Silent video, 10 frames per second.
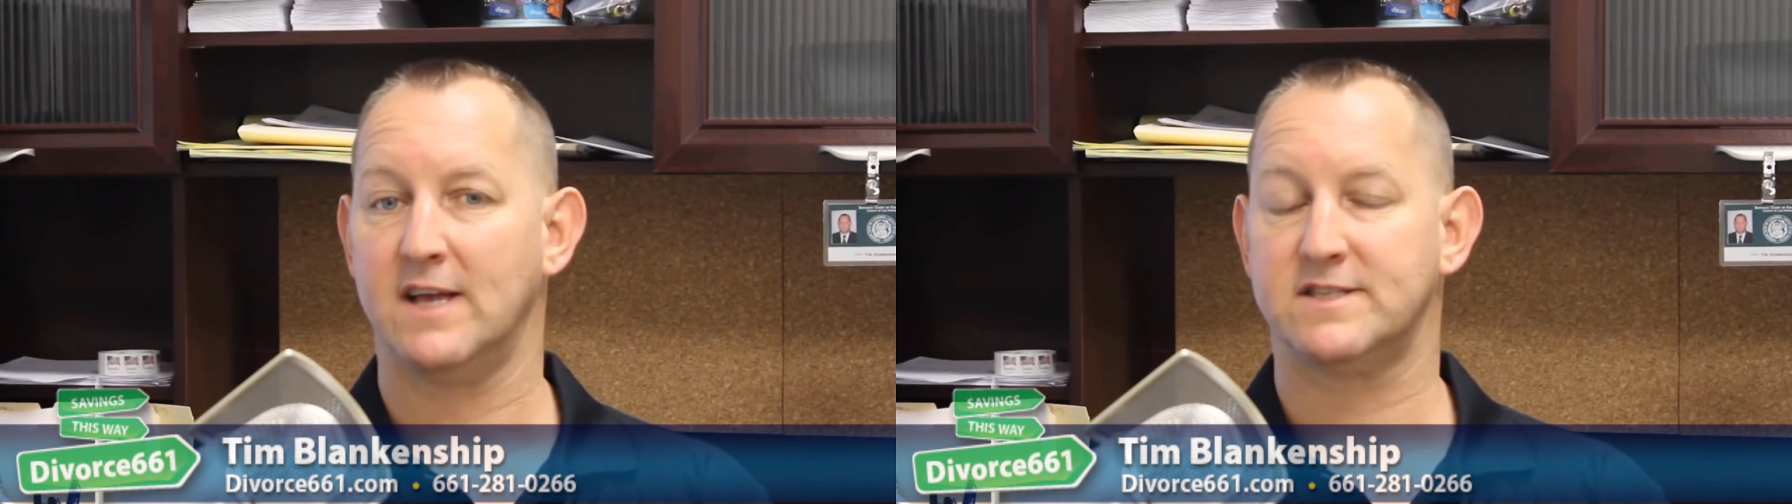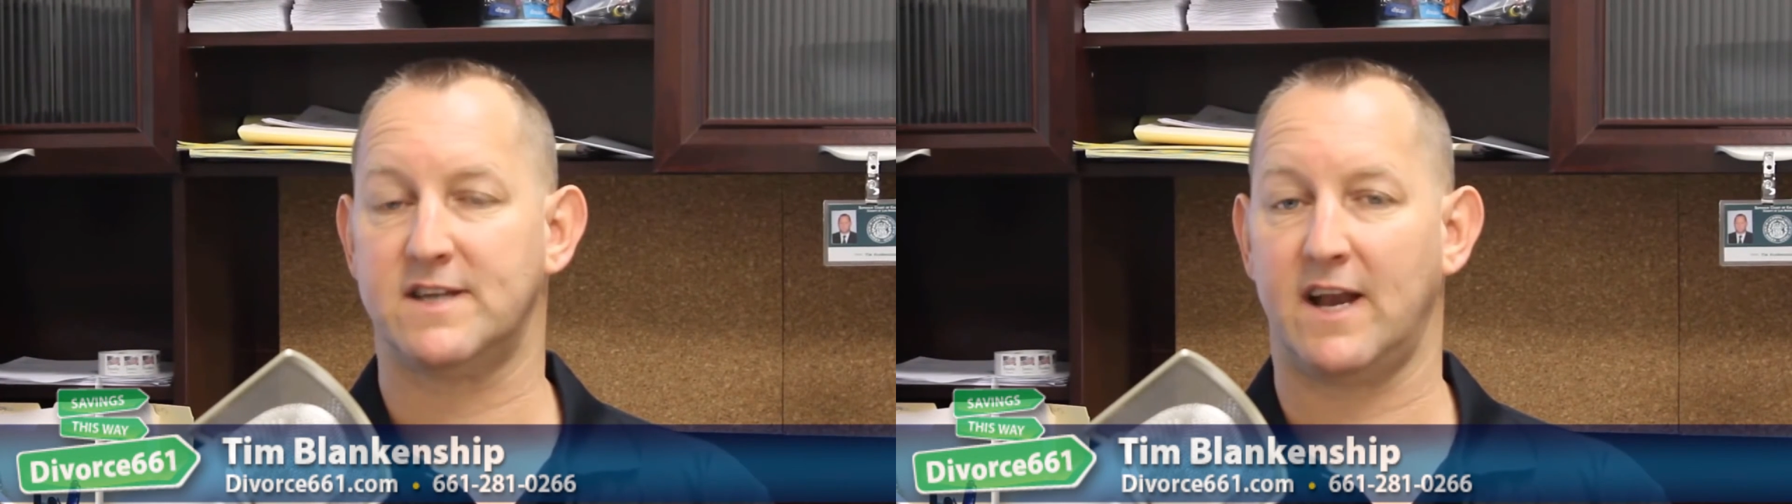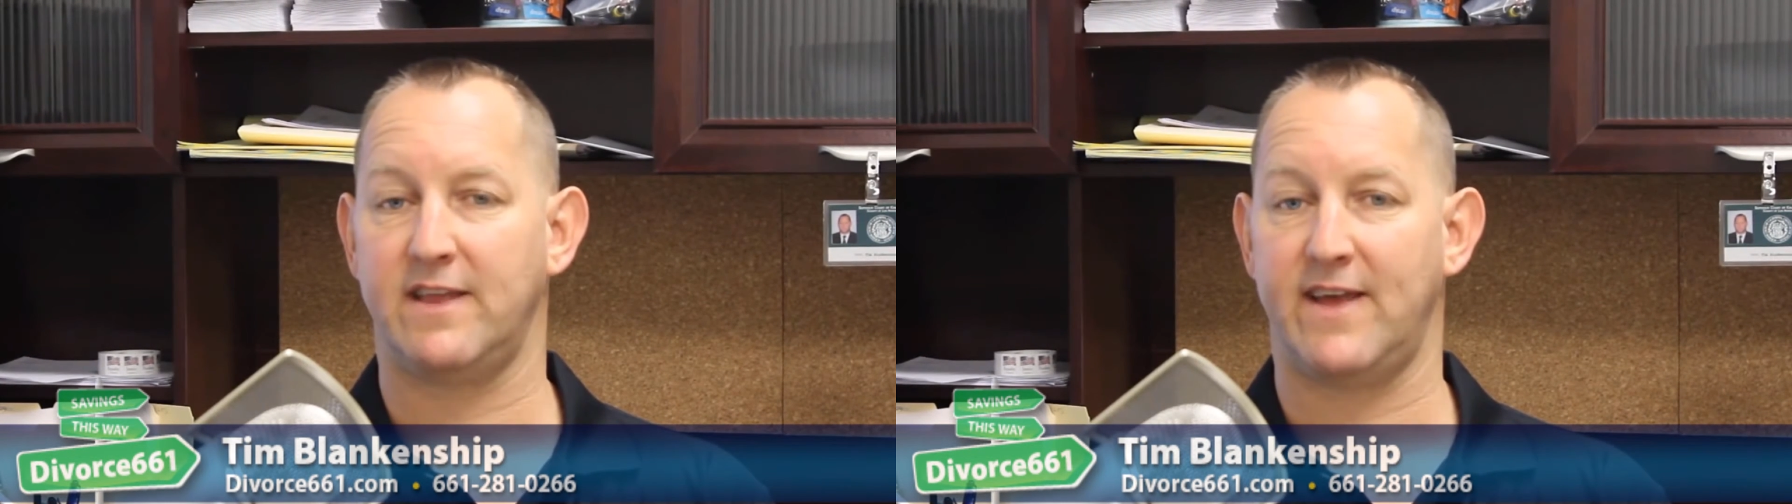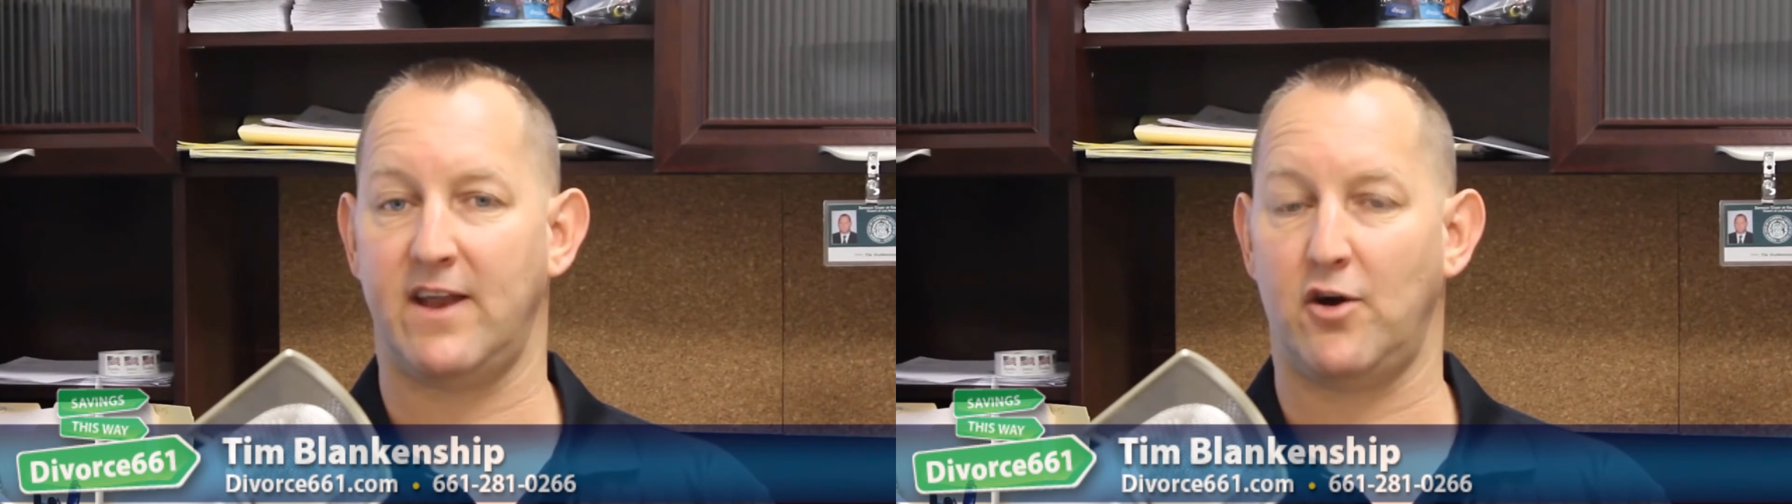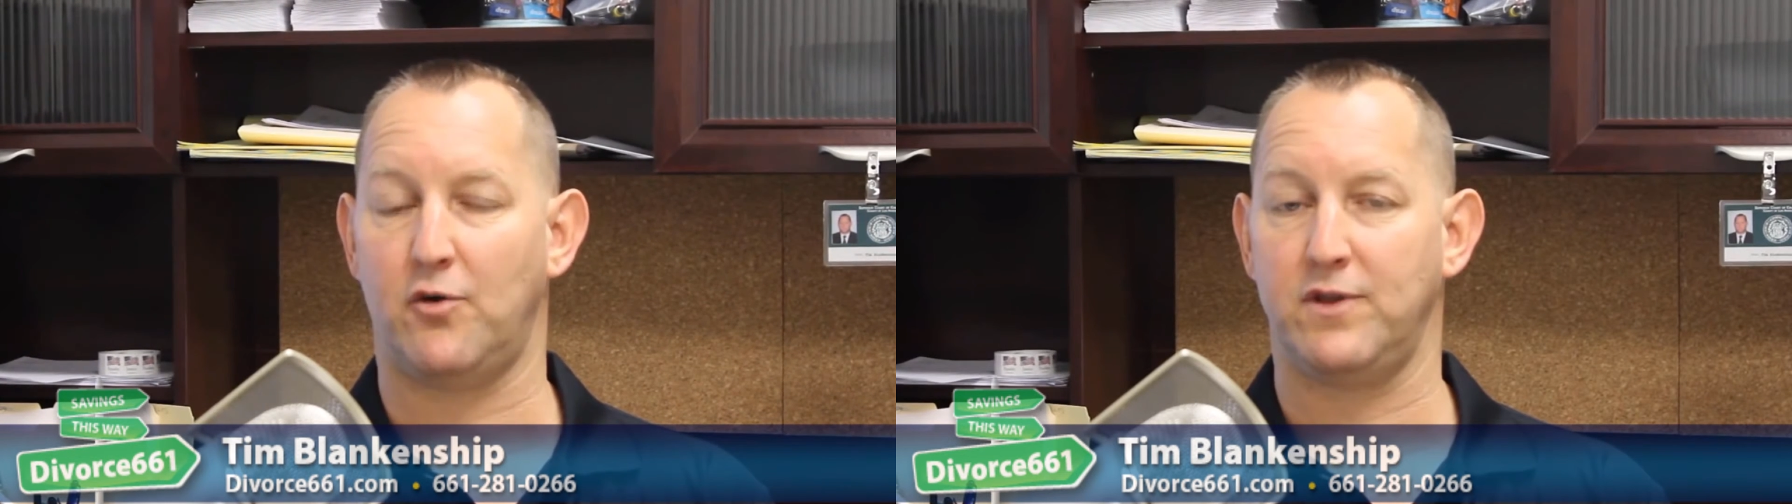signing
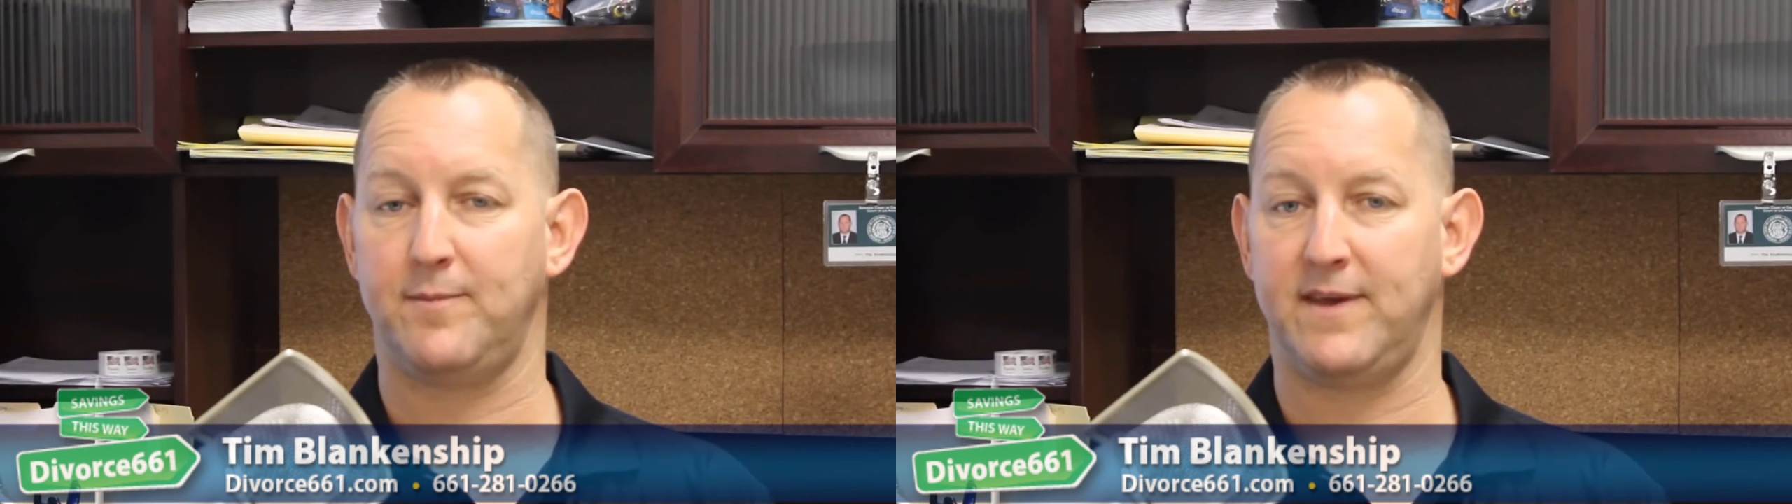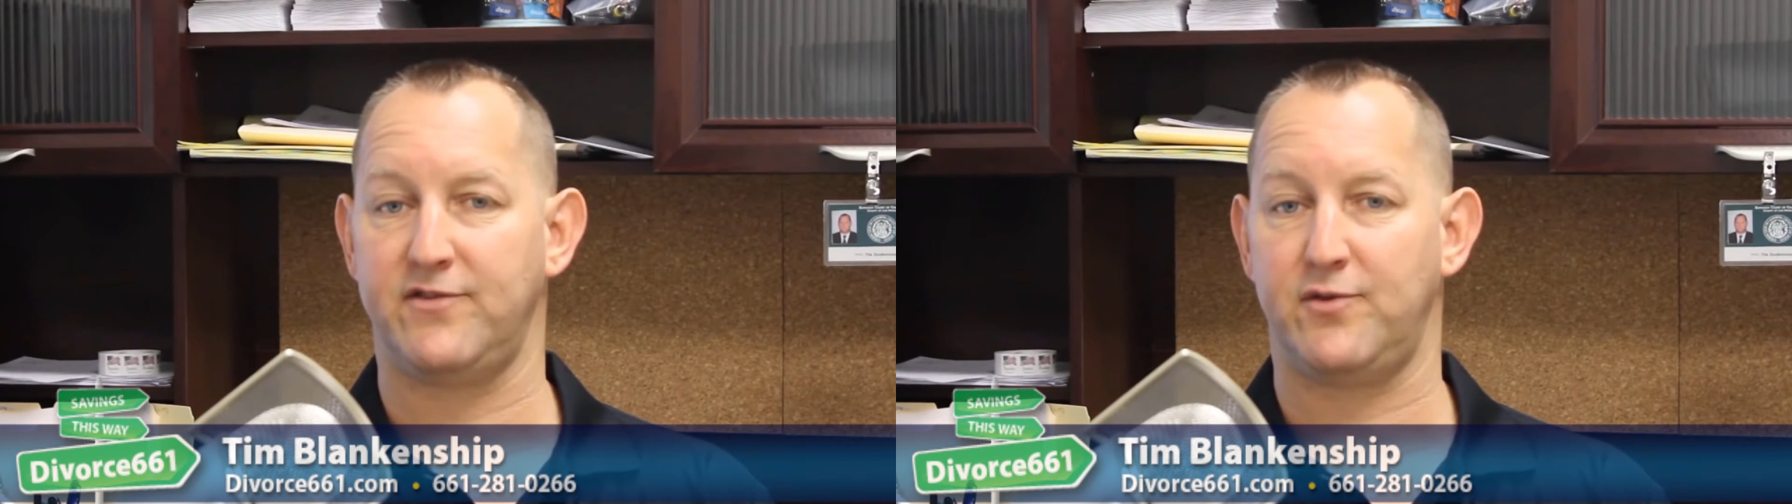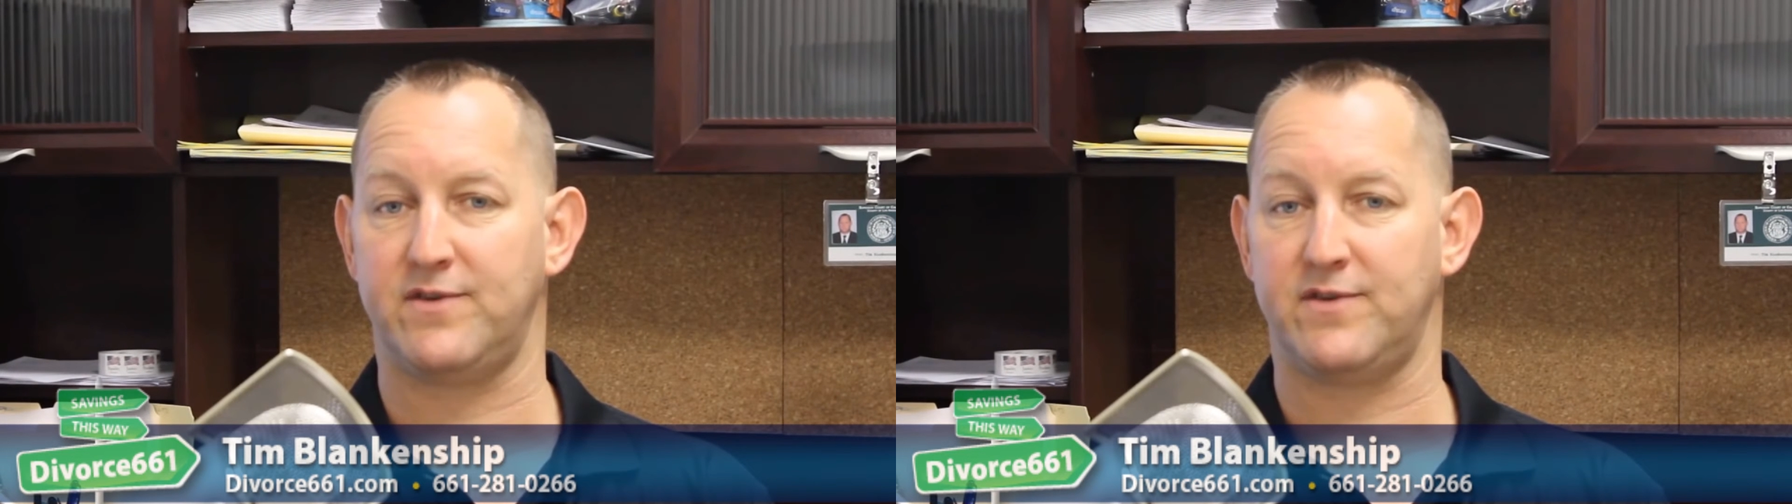that only means